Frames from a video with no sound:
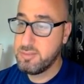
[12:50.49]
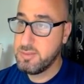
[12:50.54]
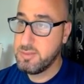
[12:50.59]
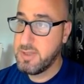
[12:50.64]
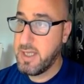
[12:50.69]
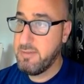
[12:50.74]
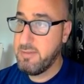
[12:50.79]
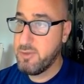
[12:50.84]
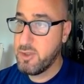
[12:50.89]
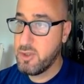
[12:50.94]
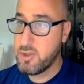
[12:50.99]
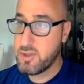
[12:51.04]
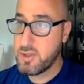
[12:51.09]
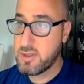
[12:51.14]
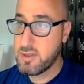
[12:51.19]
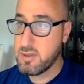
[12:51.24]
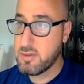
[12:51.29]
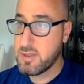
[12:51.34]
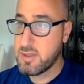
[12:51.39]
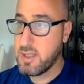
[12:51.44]

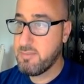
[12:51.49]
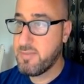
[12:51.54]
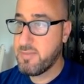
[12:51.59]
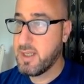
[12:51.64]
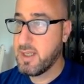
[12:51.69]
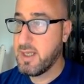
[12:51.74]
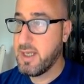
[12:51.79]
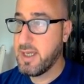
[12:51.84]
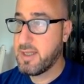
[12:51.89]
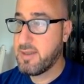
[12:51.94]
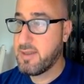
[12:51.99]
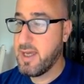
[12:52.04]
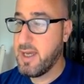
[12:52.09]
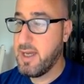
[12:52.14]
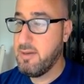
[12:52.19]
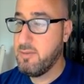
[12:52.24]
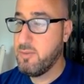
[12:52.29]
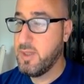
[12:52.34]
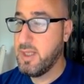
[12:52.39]
divergence or something like that.